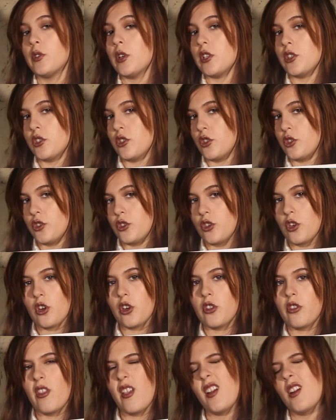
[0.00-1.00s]
rest
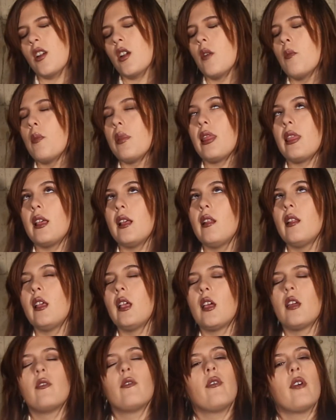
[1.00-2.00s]
assured they're
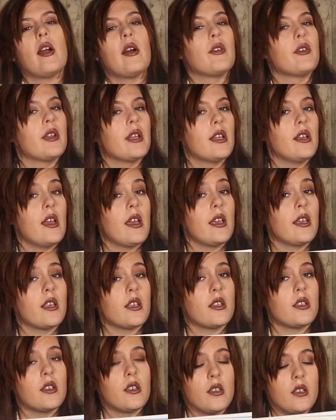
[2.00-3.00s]
completely unfounded. I
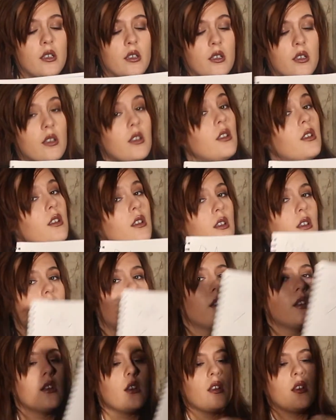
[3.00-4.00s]
can
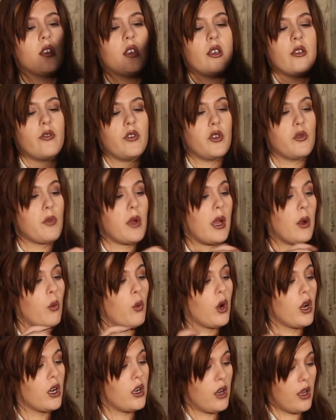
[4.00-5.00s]
give you my
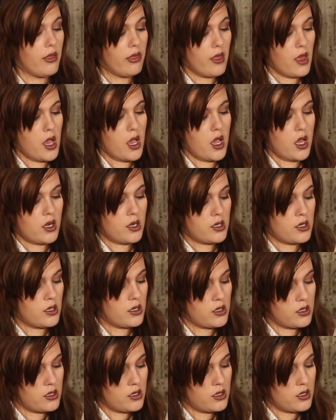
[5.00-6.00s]
word on that.
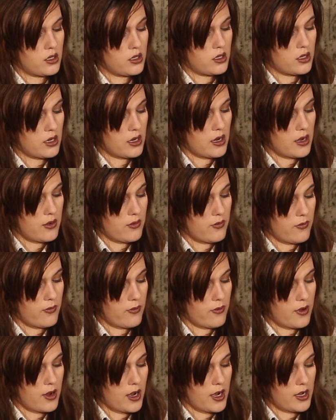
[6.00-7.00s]
And
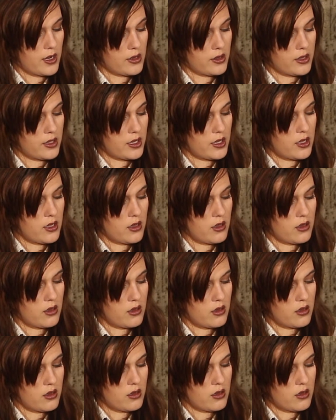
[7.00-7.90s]
finally,